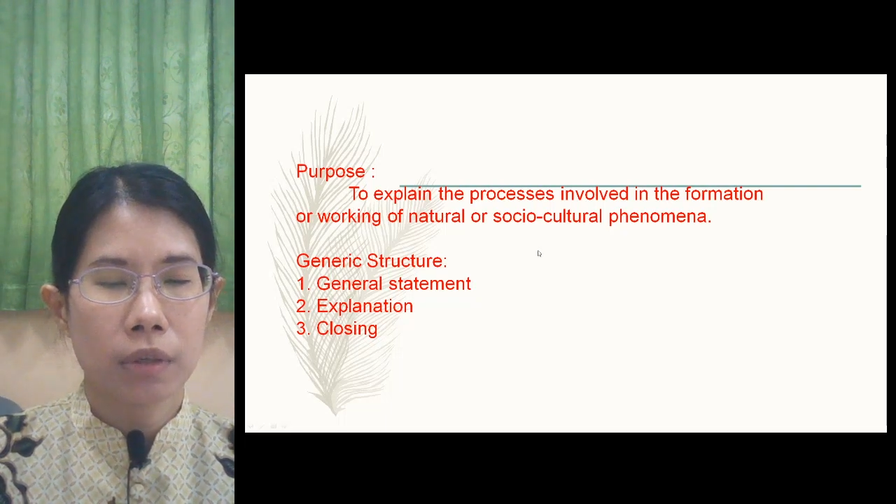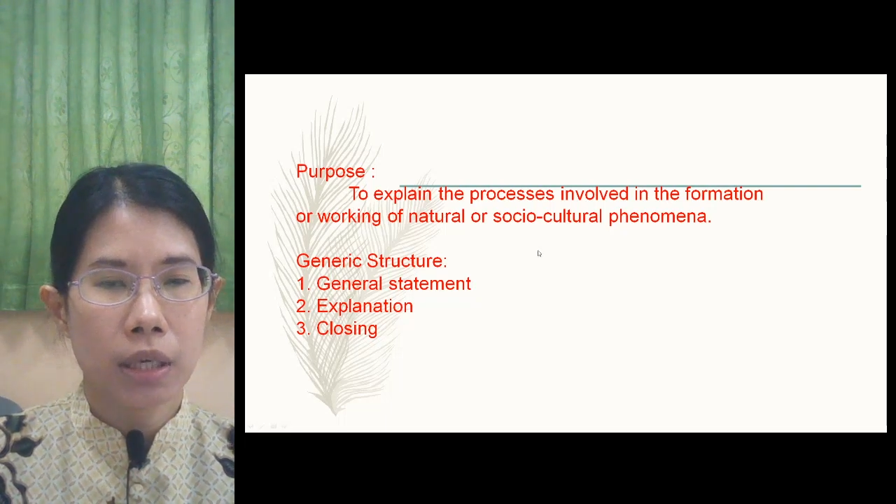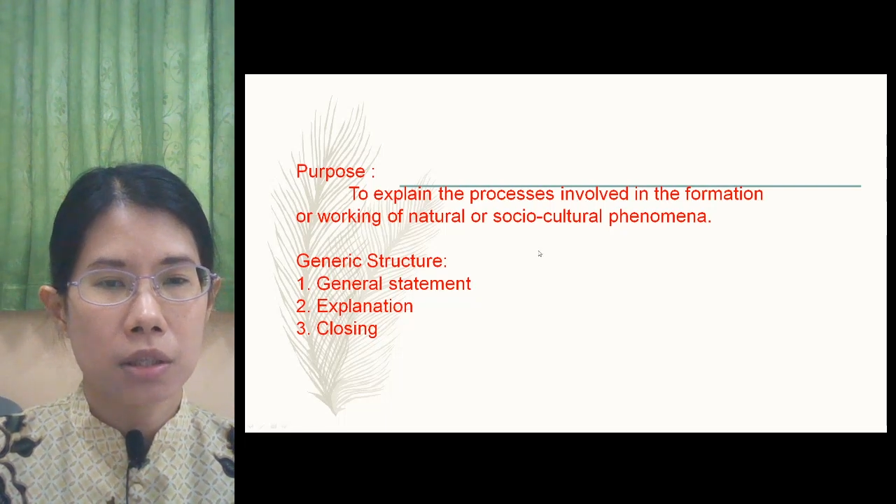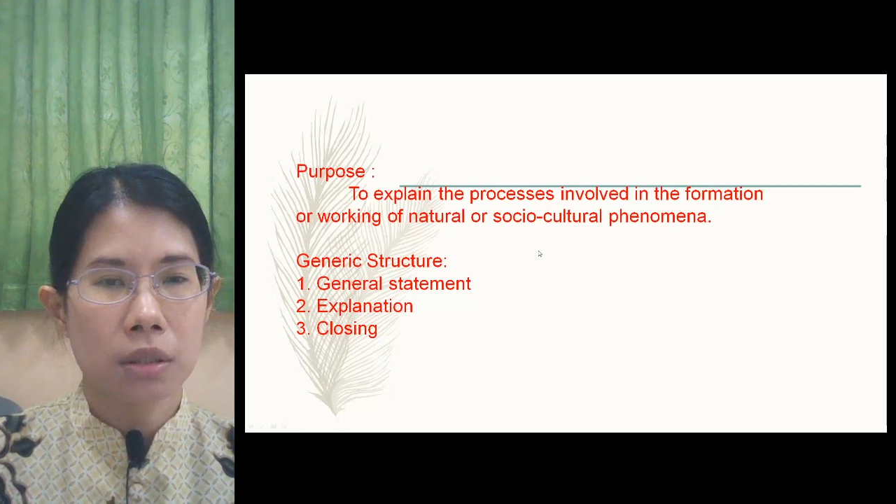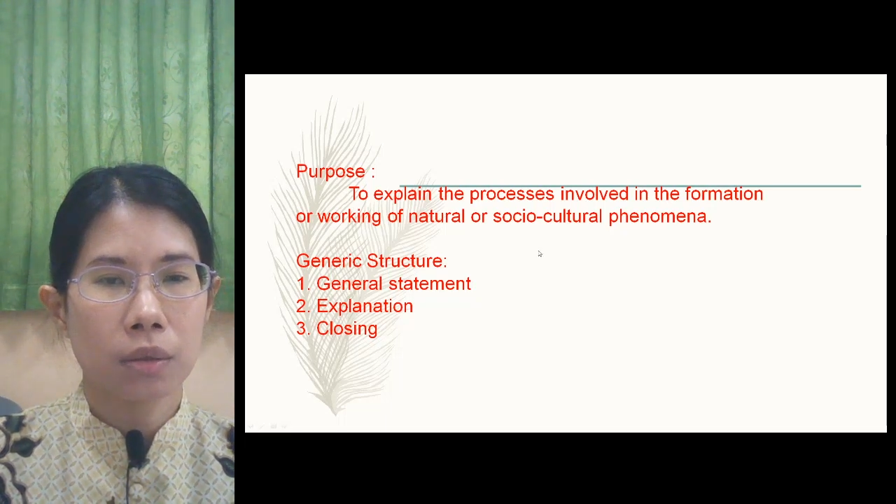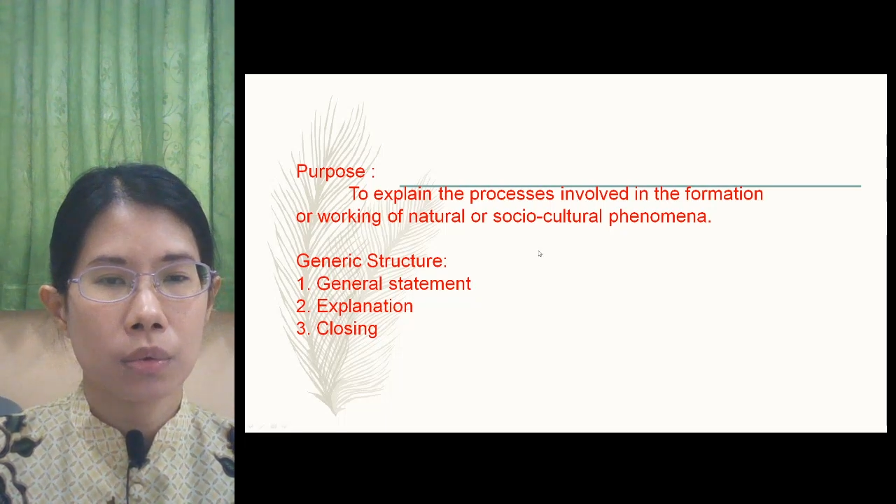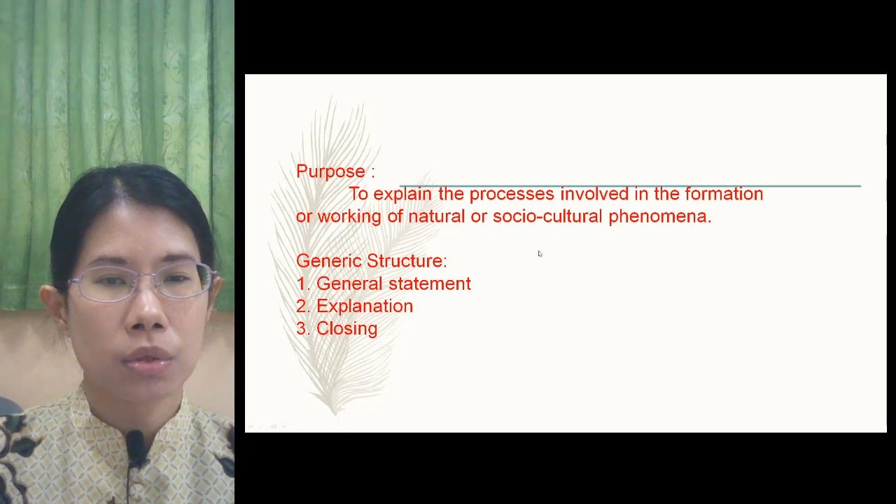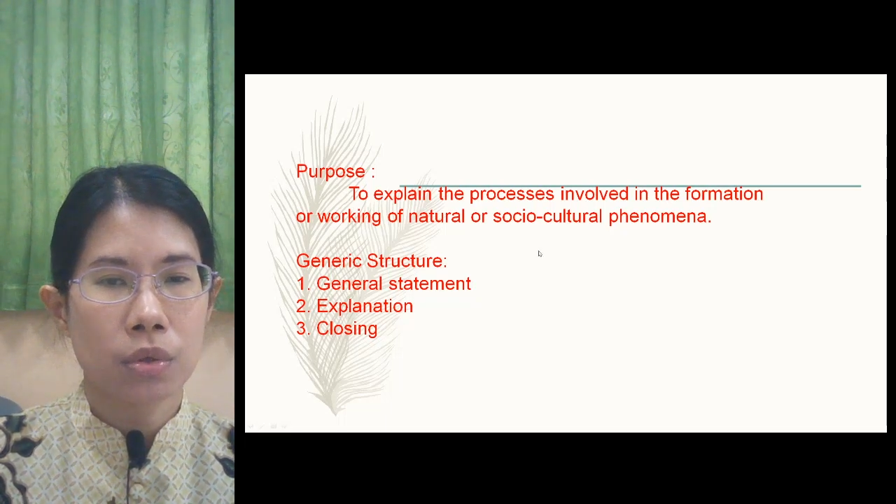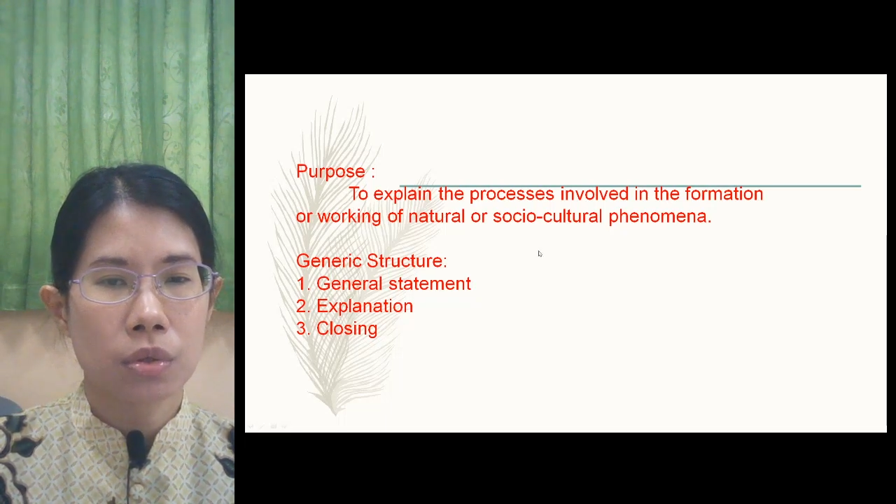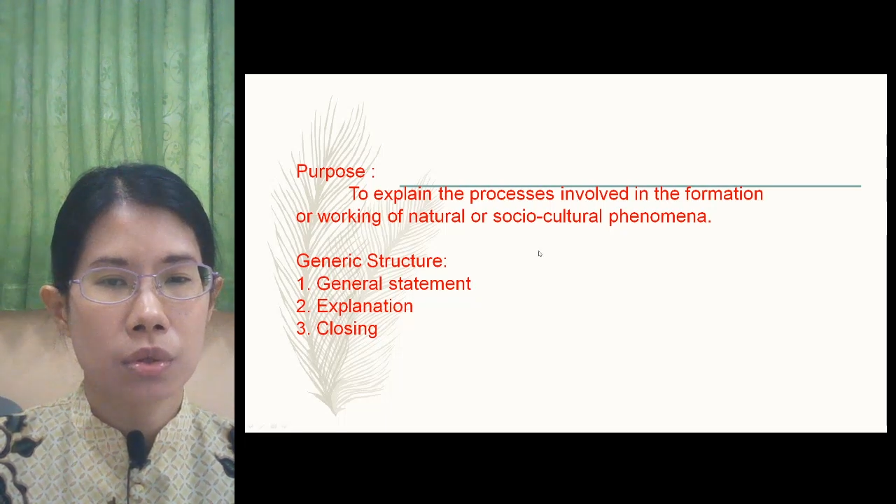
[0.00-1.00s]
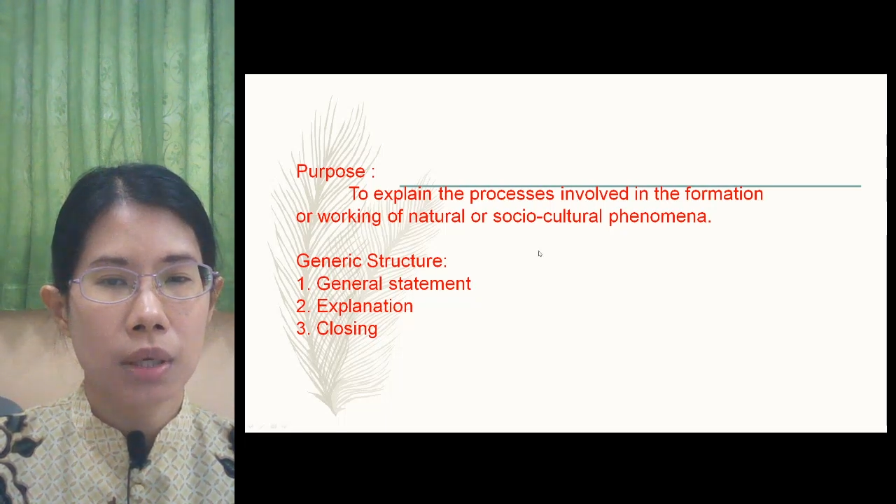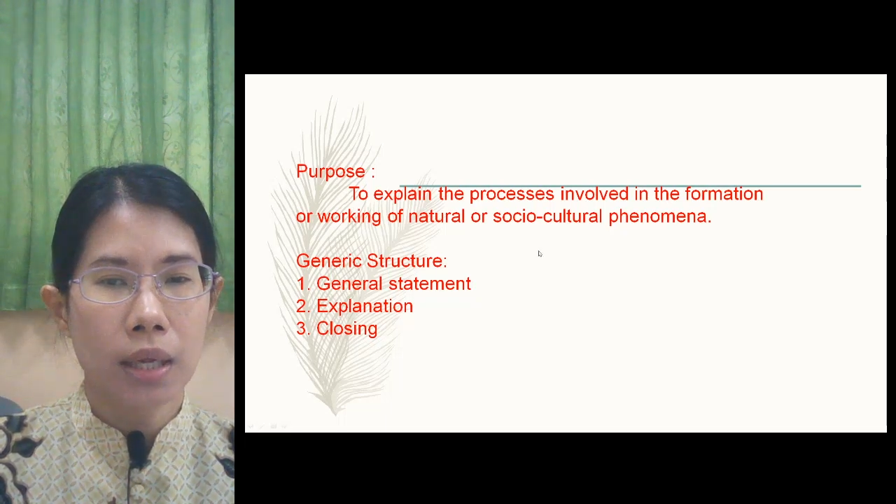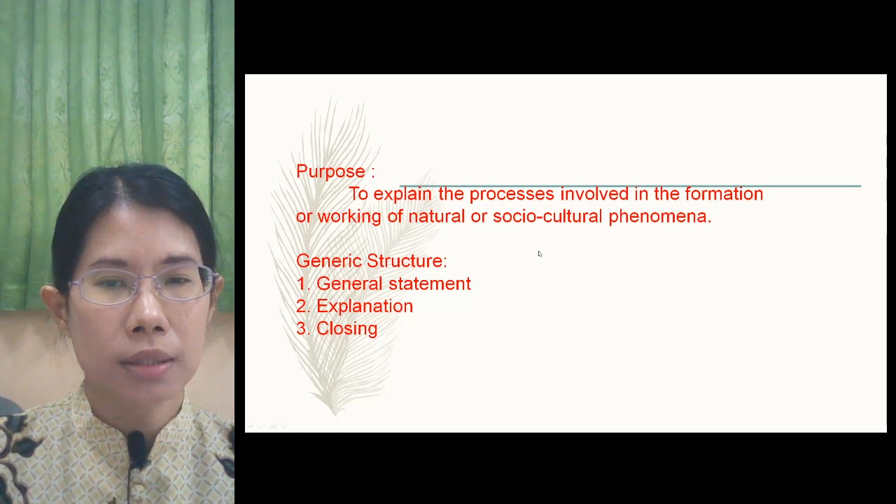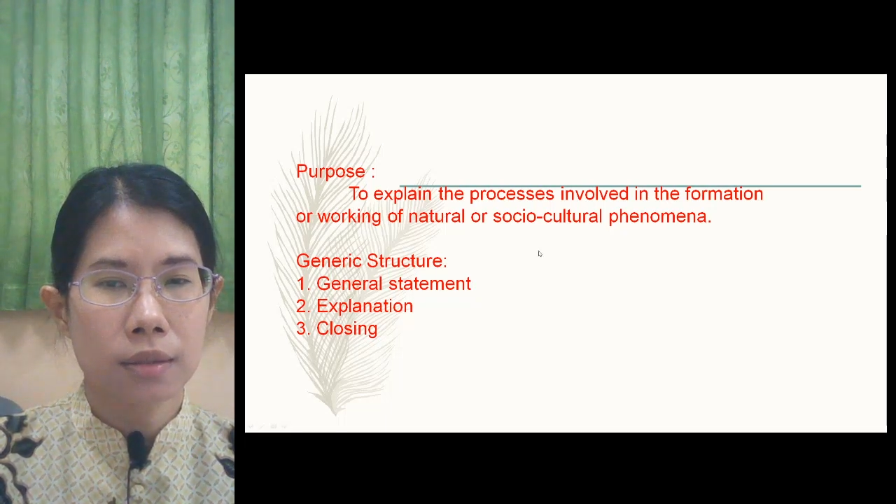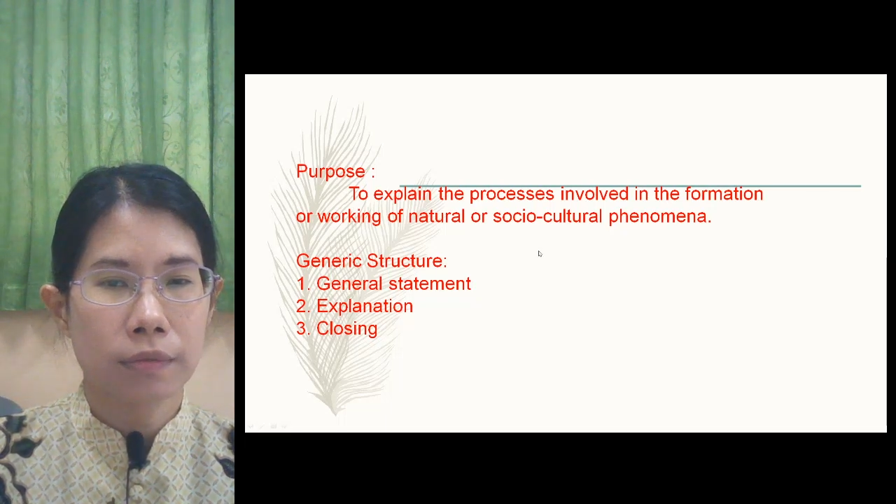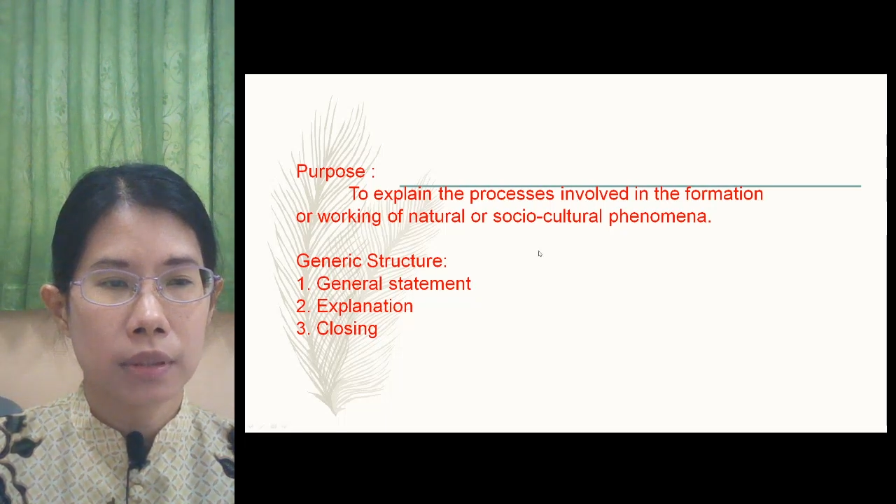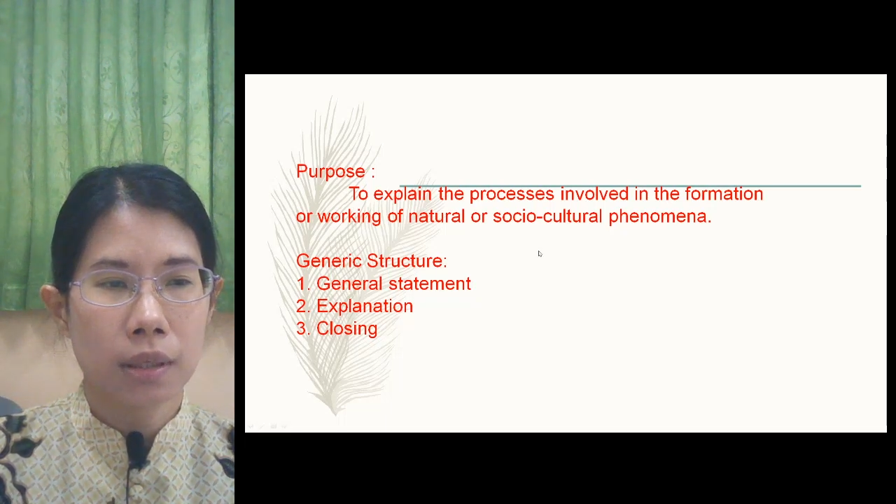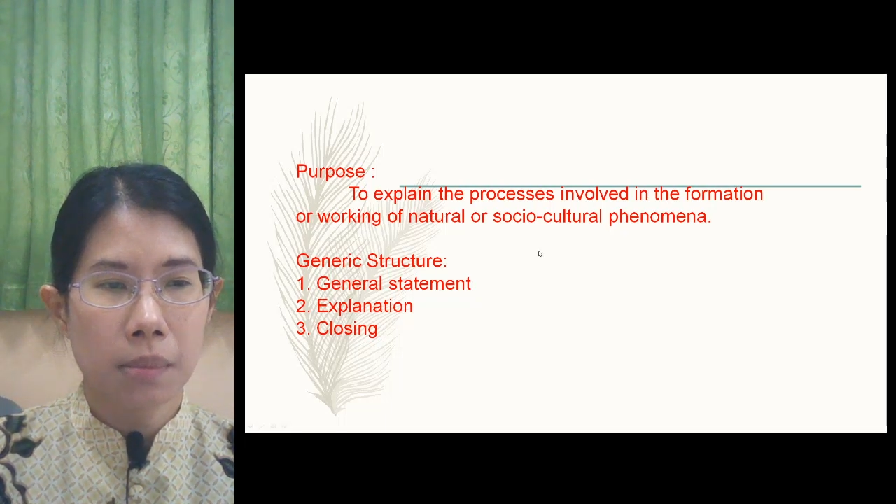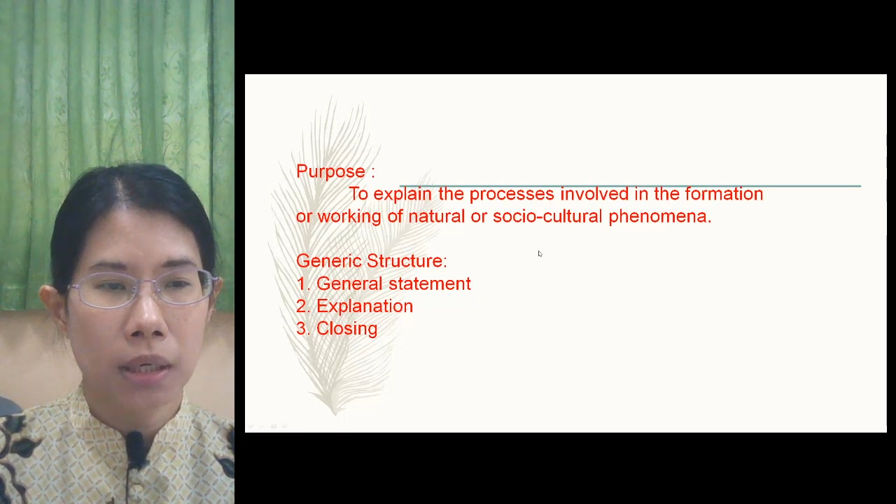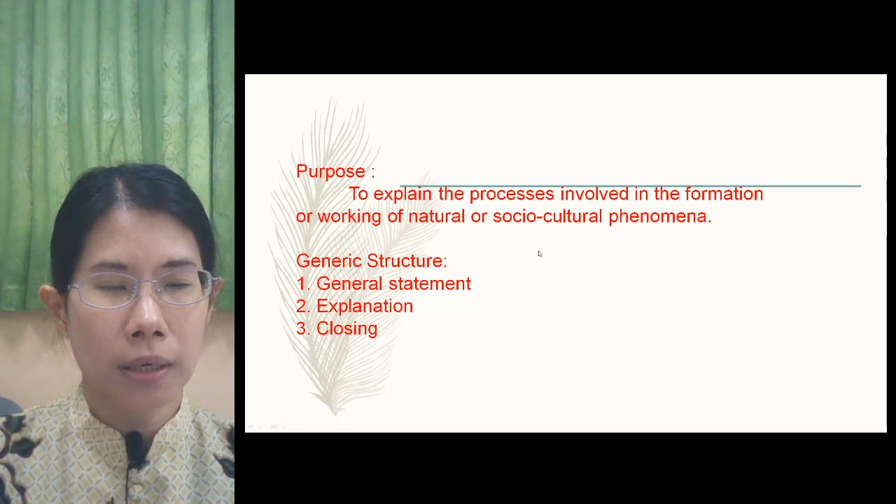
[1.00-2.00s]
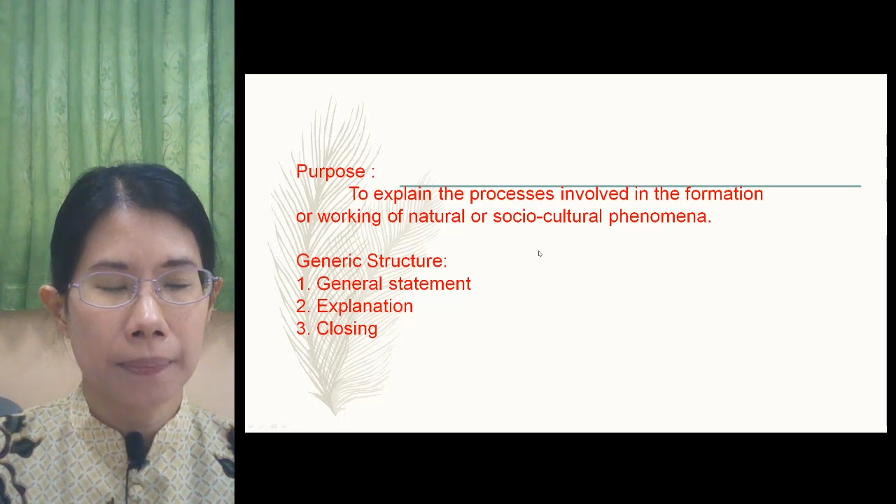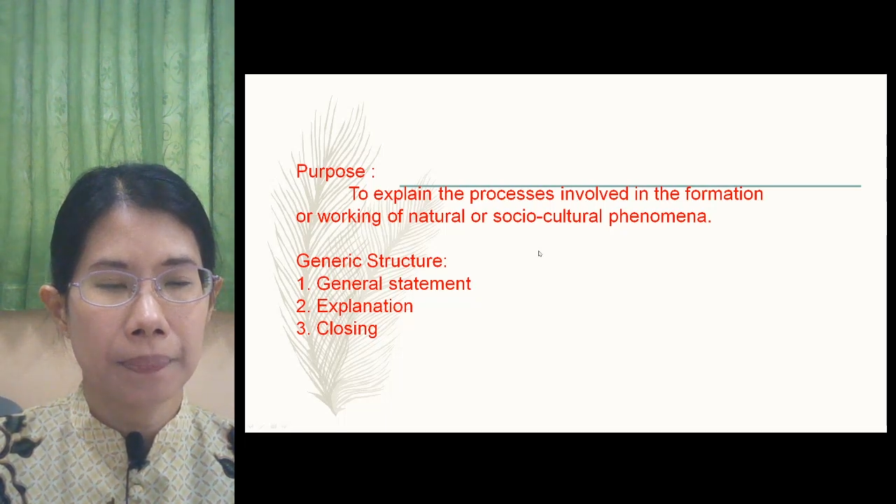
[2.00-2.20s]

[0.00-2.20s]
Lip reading: natural or sociocultural phenomena.